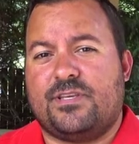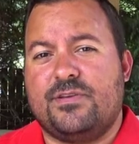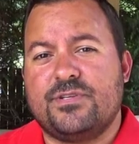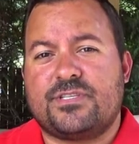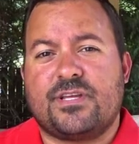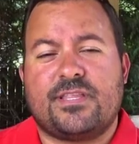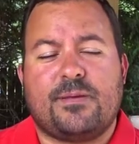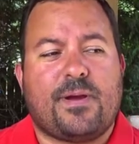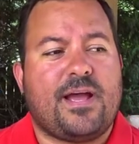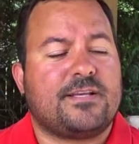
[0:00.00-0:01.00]
used it in
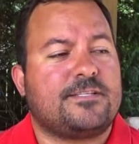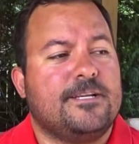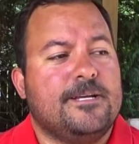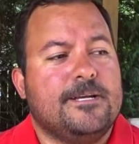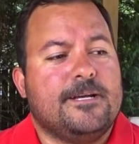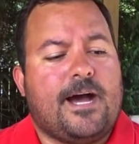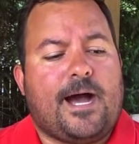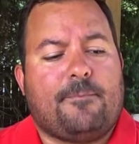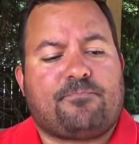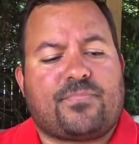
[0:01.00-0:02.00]
the past.
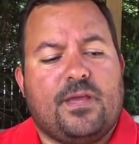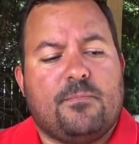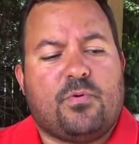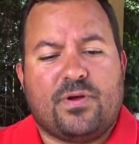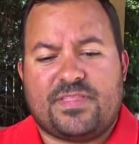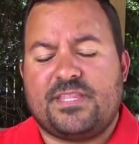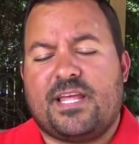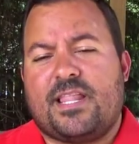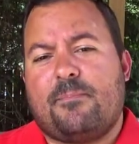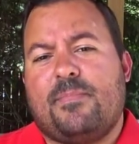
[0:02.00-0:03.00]
But one thing
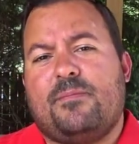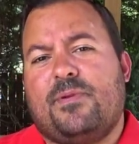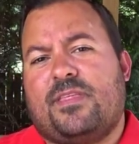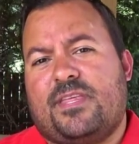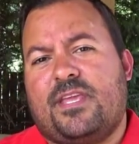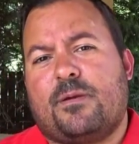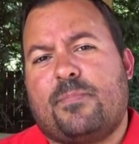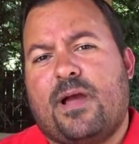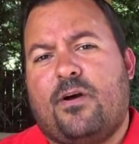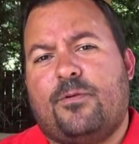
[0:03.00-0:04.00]
that made me think
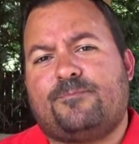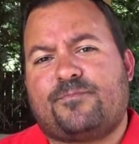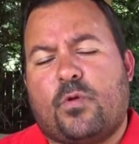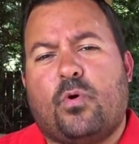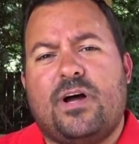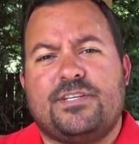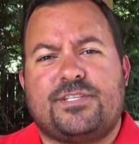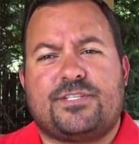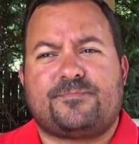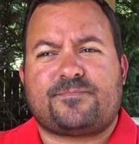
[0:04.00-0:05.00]
about
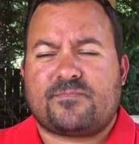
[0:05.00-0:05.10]
was